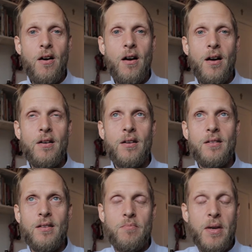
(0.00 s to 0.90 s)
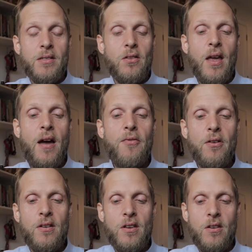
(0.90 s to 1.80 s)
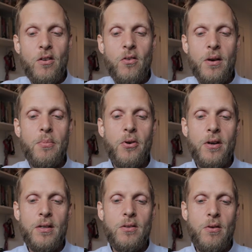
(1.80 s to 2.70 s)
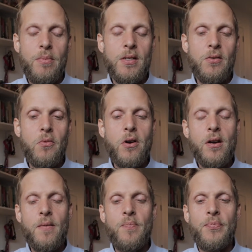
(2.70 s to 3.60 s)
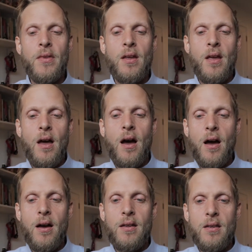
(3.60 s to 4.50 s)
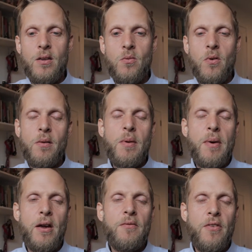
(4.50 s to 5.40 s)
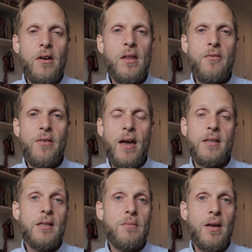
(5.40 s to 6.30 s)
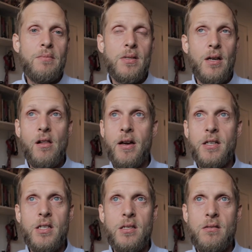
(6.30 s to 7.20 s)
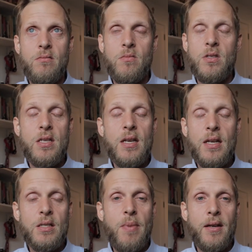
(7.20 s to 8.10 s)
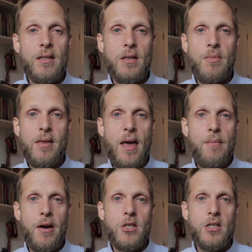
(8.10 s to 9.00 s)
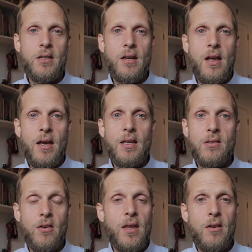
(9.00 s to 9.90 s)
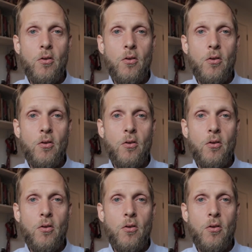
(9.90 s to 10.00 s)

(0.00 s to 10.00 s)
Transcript: uh, based on the effort you're going to put into a piece of work, you want to be paid fairly for that. And sometimes a client just didn't expect it to be that much. And it's not that you're